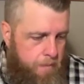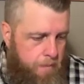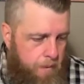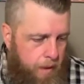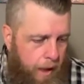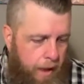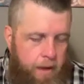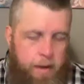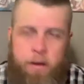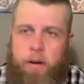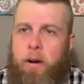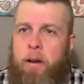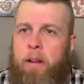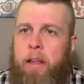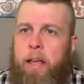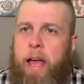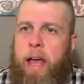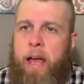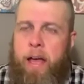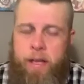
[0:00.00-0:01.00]
At an
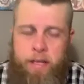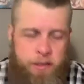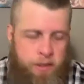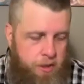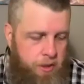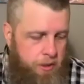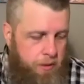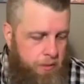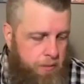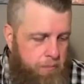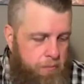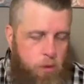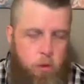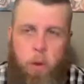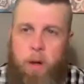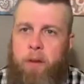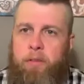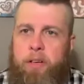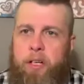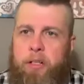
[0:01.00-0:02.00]
early age,
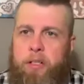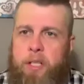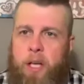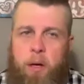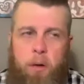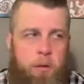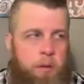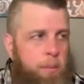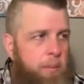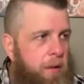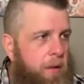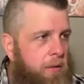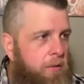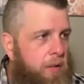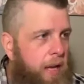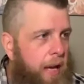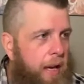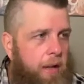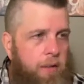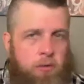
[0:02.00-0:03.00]
12 years old to be
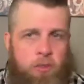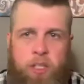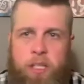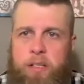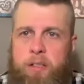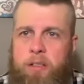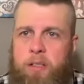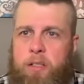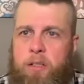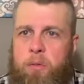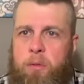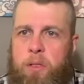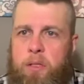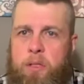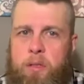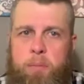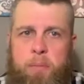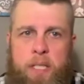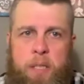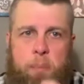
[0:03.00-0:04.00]
exact, Jesus was
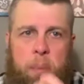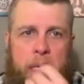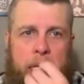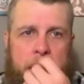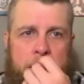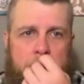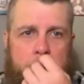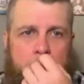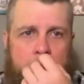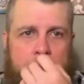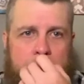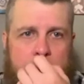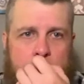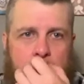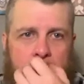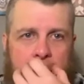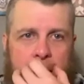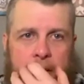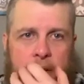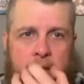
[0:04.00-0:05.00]
misplaced by his
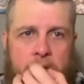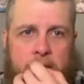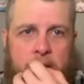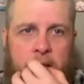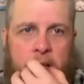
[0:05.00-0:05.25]
parents,